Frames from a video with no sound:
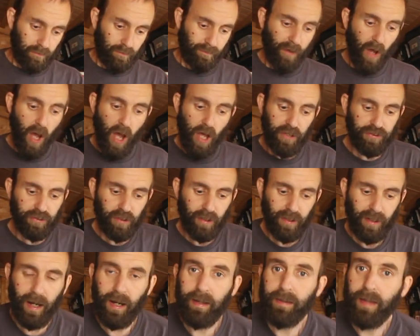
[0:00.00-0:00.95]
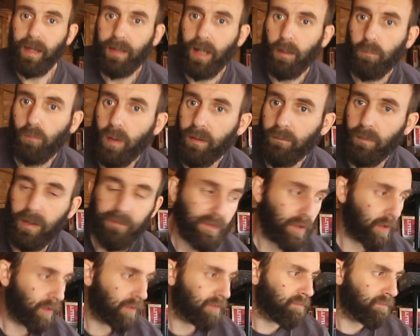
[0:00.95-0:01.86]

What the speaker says: first, and then with your